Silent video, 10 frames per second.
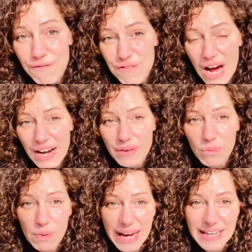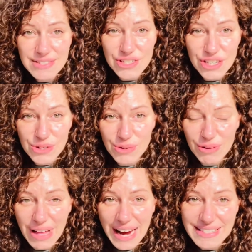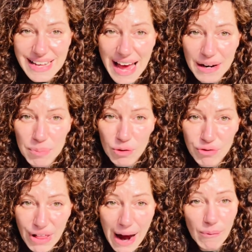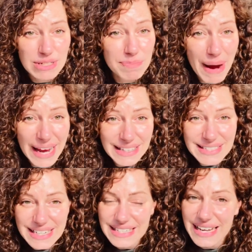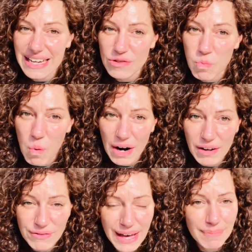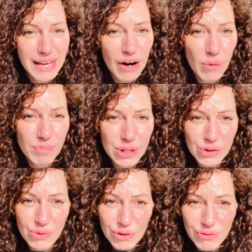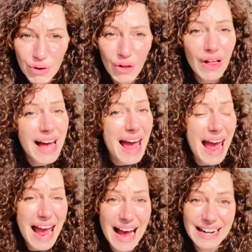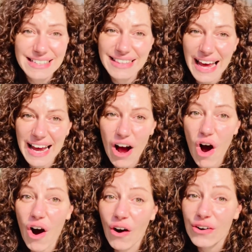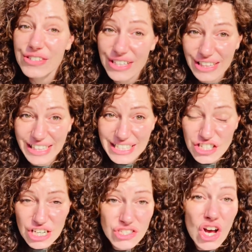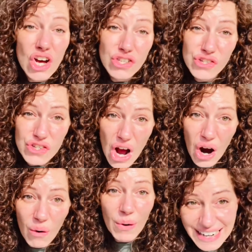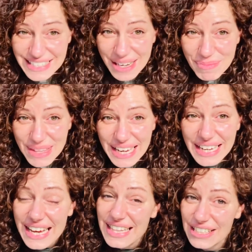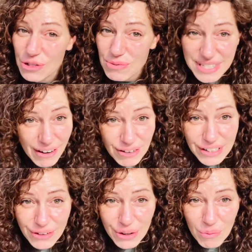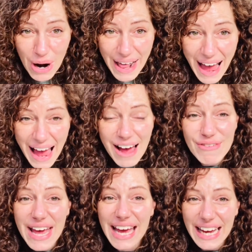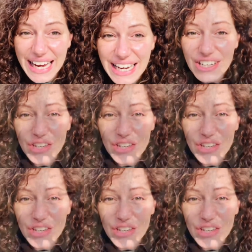fun ways to utilize edible flowers. Pansies is one of them. They are beautiful and they are delicious. So it's something that you definitely are going to want to have in